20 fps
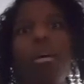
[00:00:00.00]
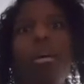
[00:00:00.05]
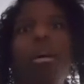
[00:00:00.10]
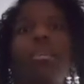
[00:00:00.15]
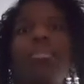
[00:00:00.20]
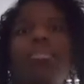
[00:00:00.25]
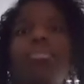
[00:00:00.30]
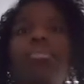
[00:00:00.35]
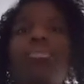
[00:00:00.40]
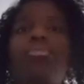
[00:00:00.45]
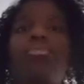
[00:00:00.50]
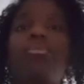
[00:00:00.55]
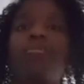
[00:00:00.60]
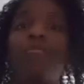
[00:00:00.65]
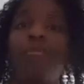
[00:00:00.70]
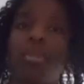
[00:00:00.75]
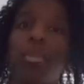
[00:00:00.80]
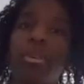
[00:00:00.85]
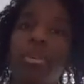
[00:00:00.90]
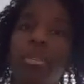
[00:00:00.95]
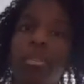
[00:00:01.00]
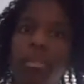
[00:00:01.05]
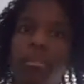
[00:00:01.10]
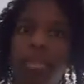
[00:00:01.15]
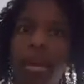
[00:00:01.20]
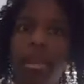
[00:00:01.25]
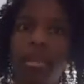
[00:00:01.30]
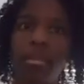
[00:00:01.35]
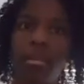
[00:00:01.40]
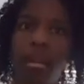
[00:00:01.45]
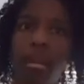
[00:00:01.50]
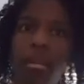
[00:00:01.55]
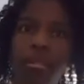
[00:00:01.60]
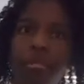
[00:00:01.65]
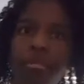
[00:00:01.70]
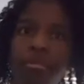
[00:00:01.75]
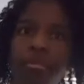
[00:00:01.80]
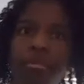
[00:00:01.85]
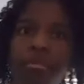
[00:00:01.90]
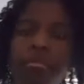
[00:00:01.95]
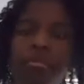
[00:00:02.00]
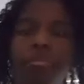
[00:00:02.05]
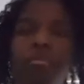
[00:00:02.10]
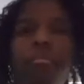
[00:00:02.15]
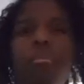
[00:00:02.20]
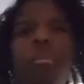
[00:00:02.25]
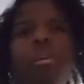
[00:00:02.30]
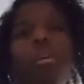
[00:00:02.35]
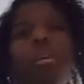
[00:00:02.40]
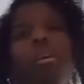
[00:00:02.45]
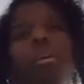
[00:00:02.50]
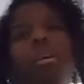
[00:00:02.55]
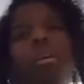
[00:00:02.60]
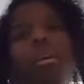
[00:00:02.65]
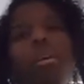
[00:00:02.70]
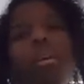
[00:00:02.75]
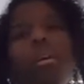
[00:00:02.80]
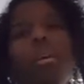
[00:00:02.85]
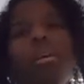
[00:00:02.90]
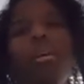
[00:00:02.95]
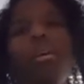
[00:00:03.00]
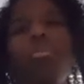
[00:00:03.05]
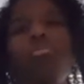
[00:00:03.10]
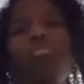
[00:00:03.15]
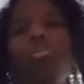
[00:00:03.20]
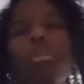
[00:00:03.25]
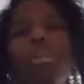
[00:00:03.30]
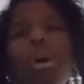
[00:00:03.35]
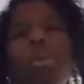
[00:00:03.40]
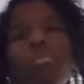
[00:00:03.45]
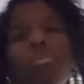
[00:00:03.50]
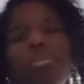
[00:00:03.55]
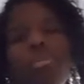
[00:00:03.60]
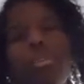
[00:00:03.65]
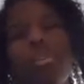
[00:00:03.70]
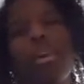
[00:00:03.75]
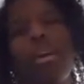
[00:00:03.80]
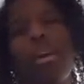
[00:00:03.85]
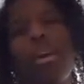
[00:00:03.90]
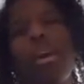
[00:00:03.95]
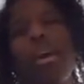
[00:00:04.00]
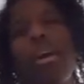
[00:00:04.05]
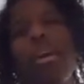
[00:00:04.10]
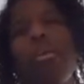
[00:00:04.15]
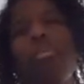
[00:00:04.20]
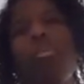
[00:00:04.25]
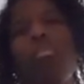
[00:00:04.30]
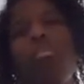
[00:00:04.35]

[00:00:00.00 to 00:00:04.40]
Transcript: and just to focus on myself. And when I was looking at